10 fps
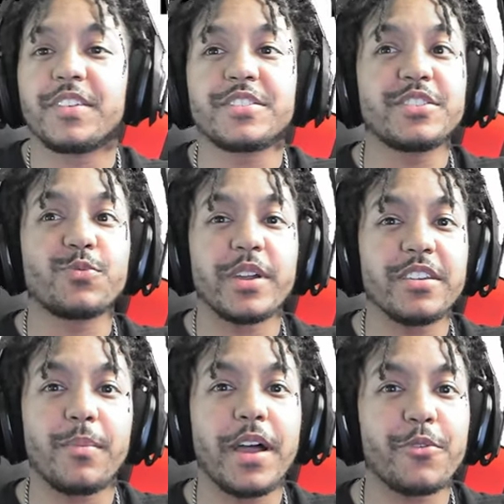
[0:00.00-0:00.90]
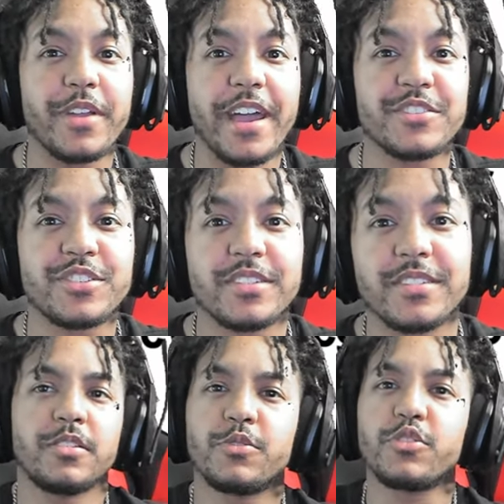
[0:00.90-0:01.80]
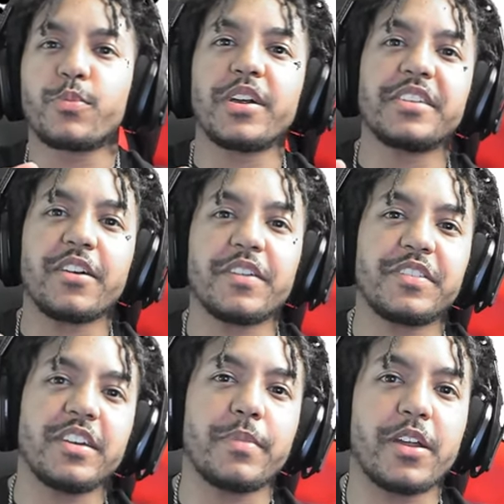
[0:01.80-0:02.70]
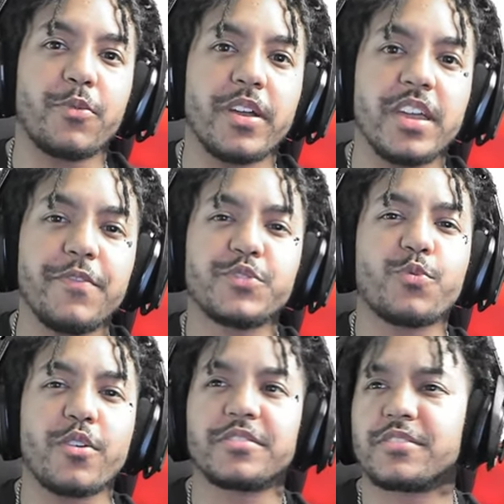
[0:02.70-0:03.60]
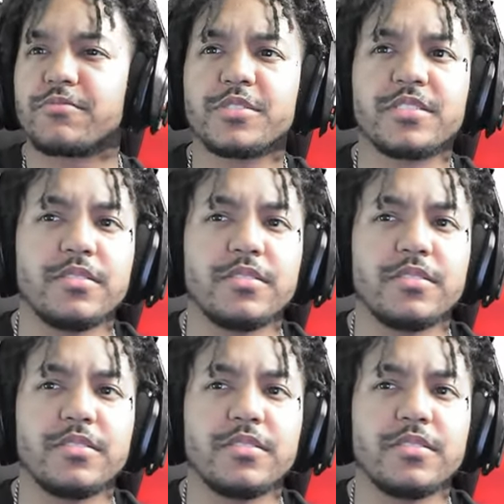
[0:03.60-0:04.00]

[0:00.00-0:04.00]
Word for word: This is waiting on my reaction. We'll do a breakdown at the end, by the way, if it's warranted. We'll see.